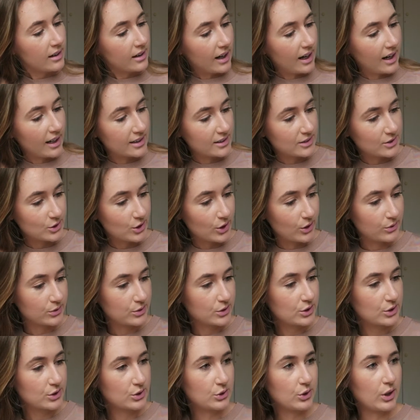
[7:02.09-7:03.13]
kinds of
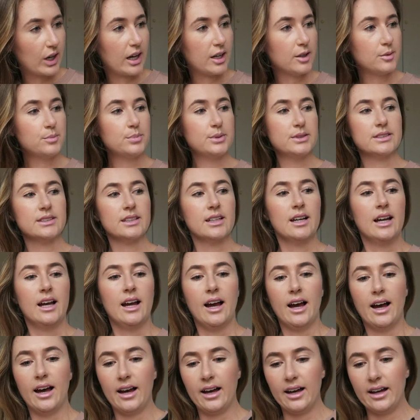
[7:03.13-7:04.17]
scrubs,
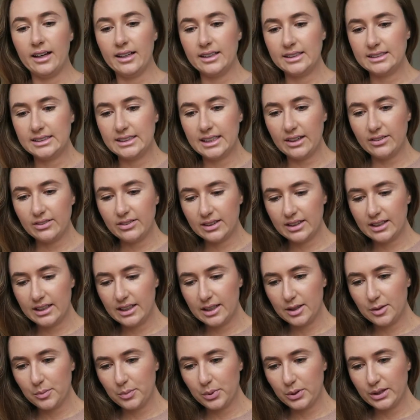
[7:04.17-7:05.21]

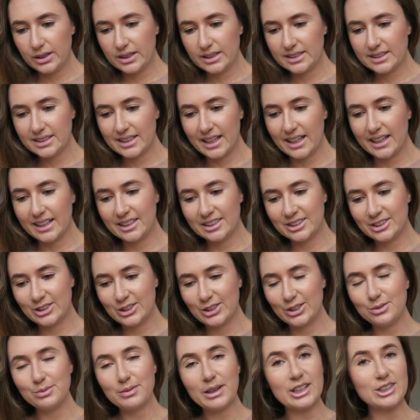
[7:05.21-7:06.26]
definitely put this
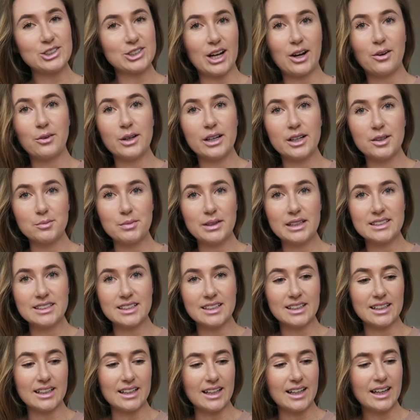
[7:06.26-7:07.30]
into my shower
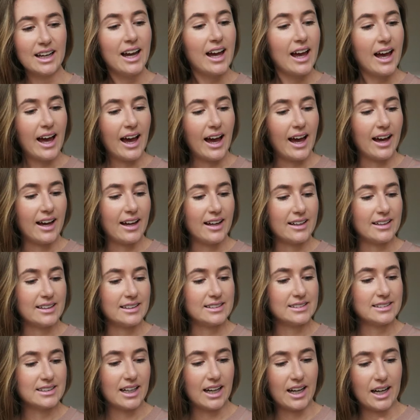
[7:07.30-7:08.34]
immediately
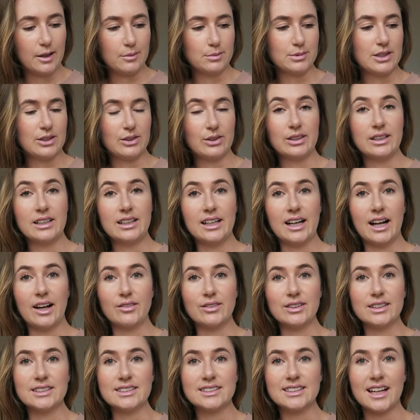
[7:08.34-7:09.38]
and absolutely love
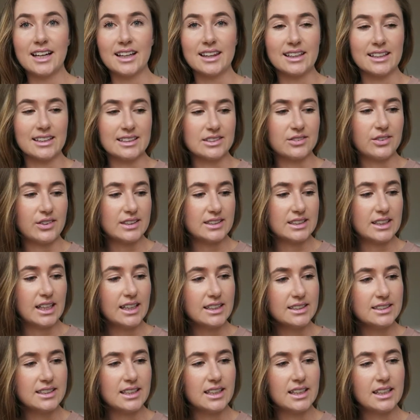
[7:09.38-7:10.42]
it. I think it's
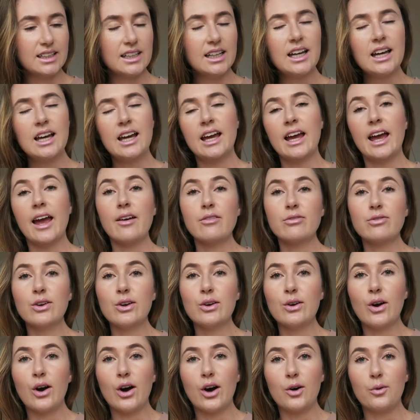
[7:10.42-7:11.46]
fantastic. If
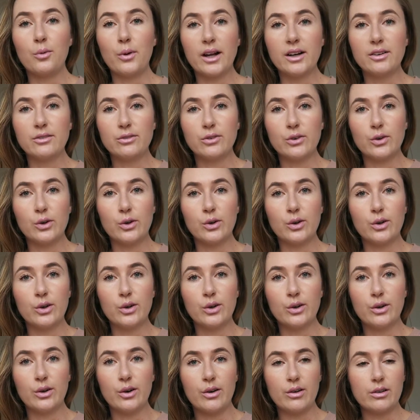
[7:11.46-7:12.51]
you are one
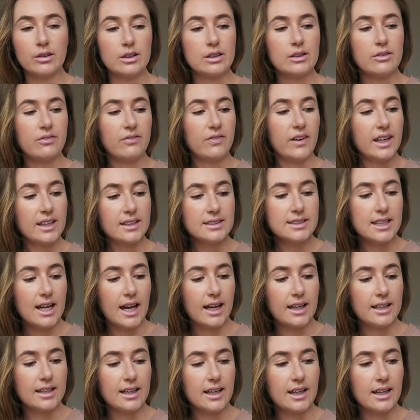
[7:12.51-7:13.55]
for fake
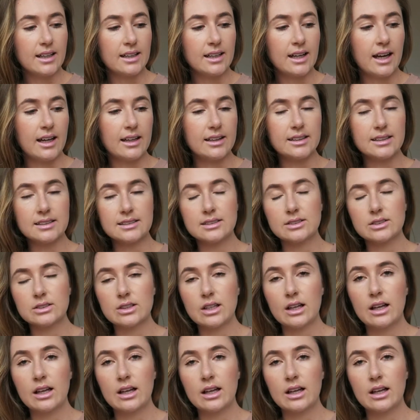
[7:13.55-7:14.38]
tanning, this